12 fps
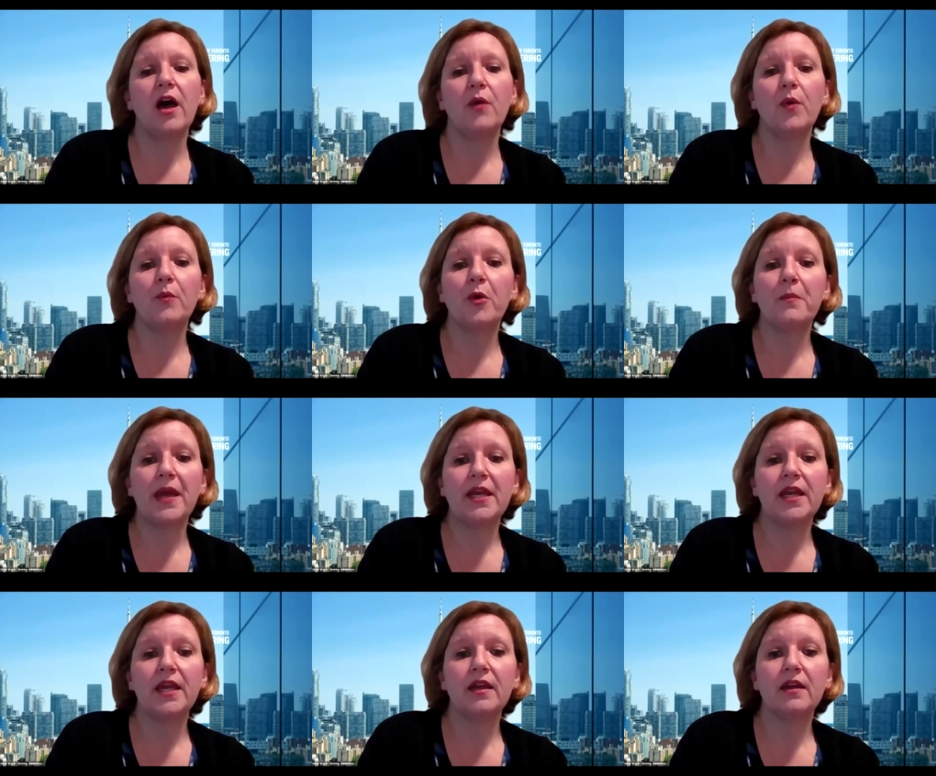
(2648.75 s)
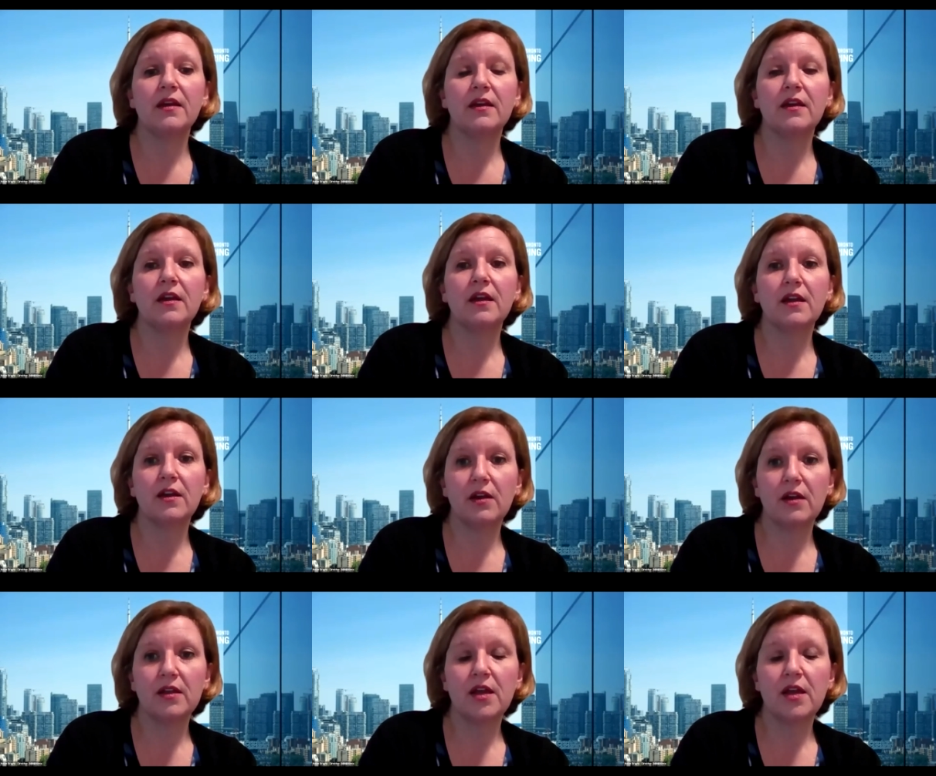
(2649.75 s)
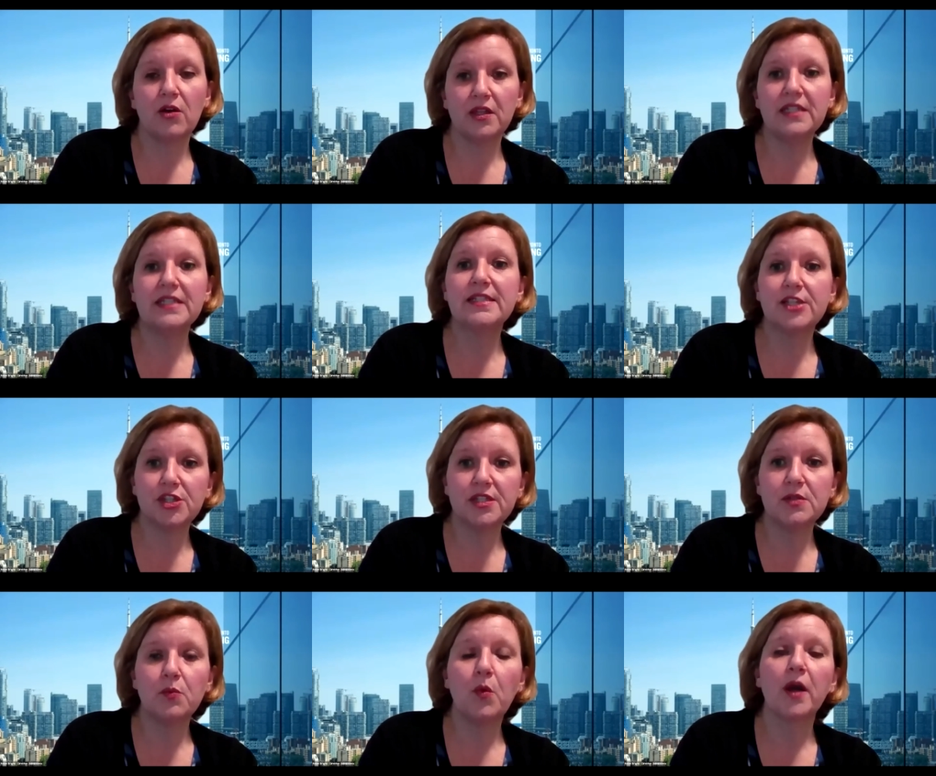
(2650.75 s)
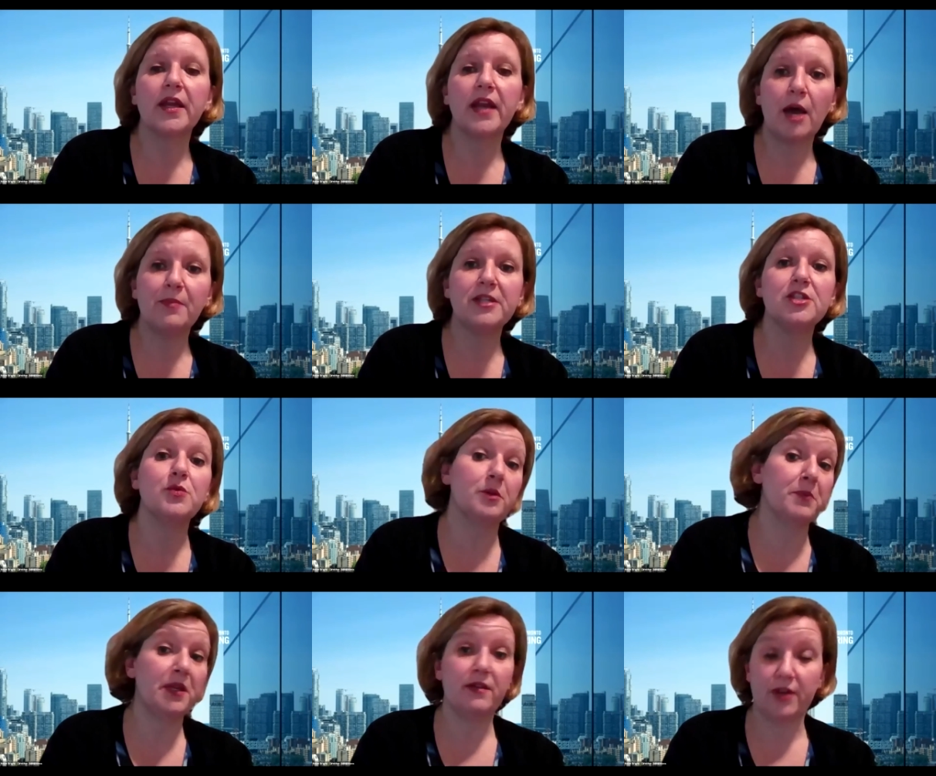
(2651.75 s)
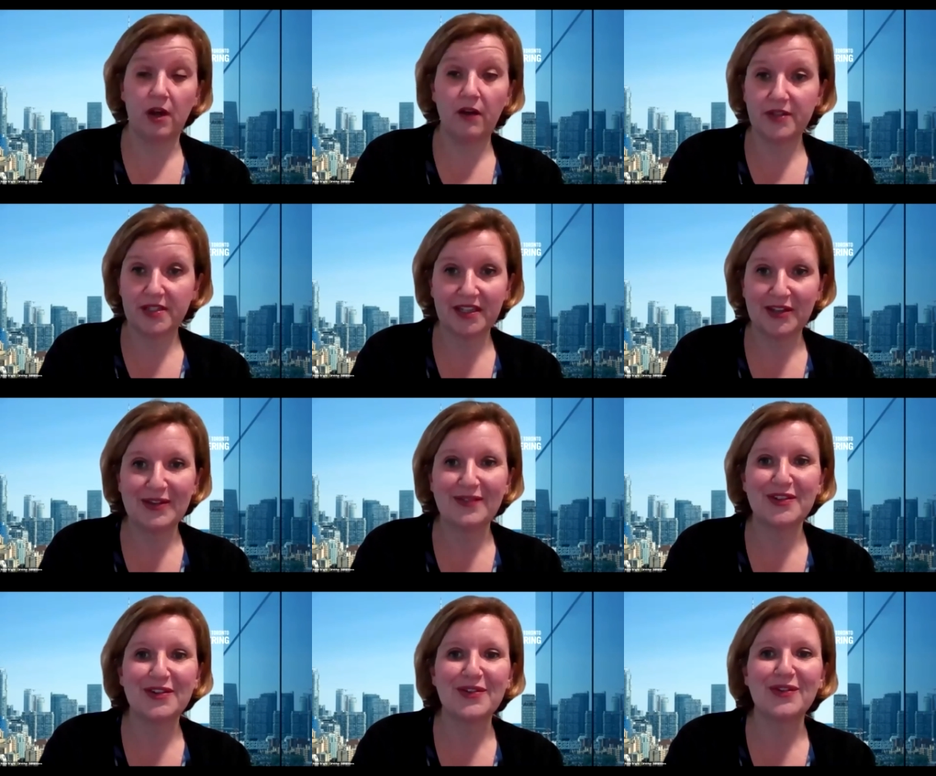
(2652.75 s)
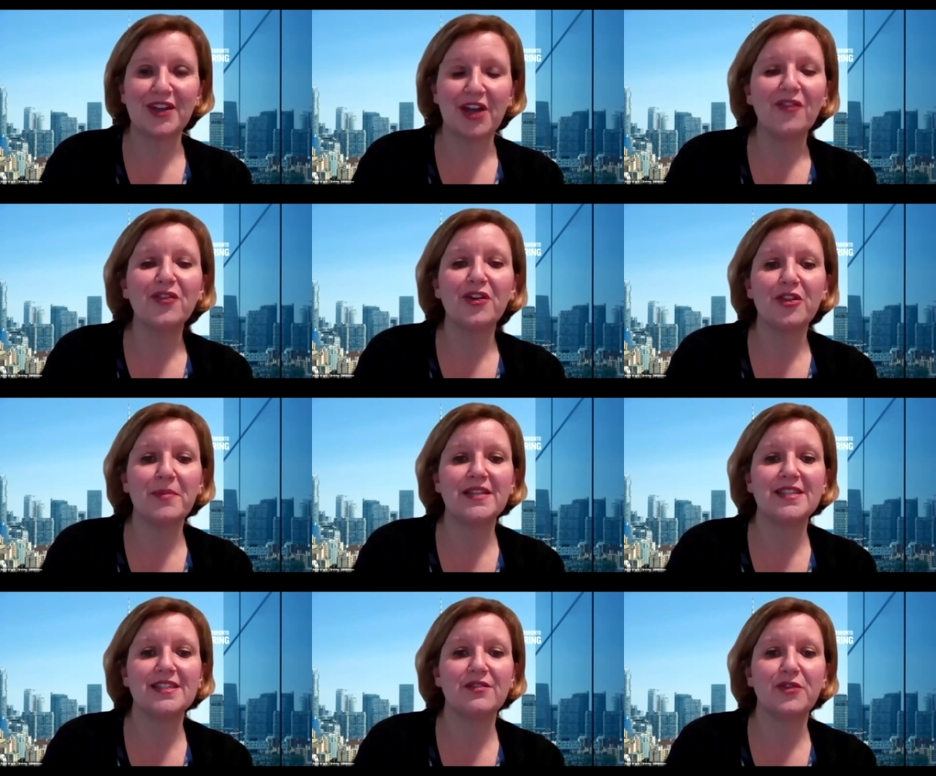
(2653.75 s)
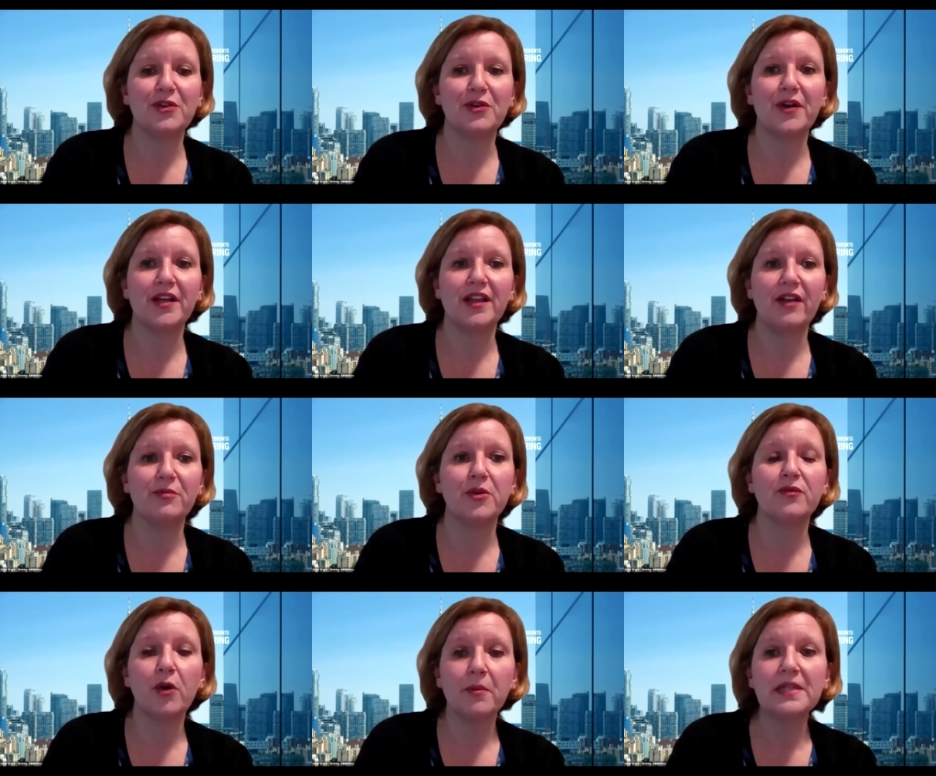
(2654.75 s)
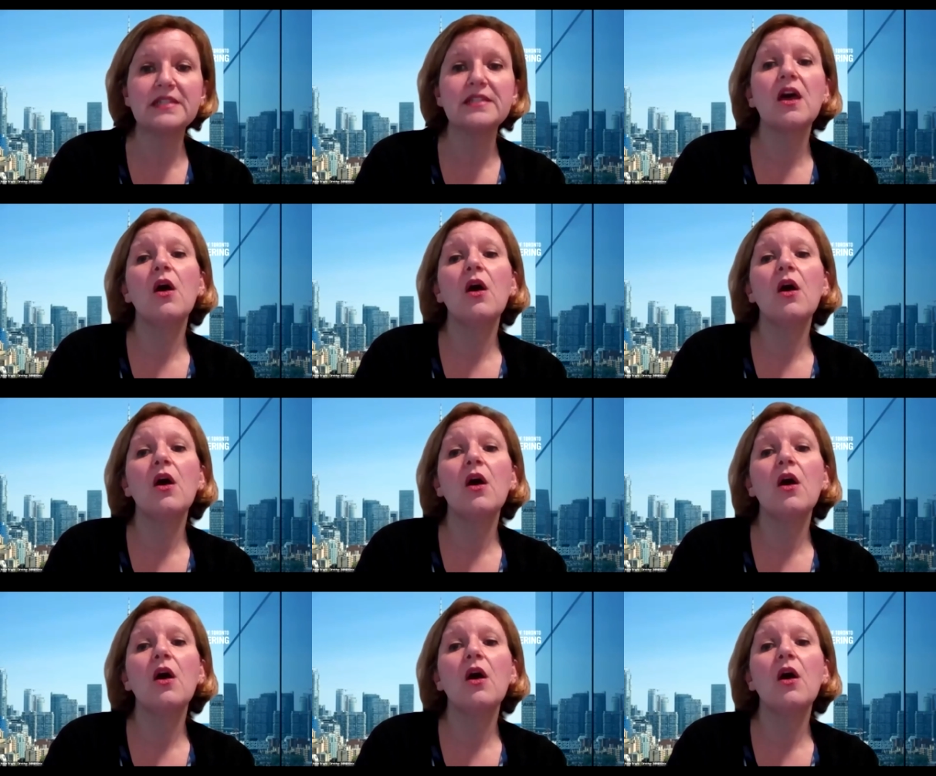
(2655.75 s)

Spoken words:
When we're making early decisions, what can happen is you could be given an early offer on the basis of your grade 11 performance,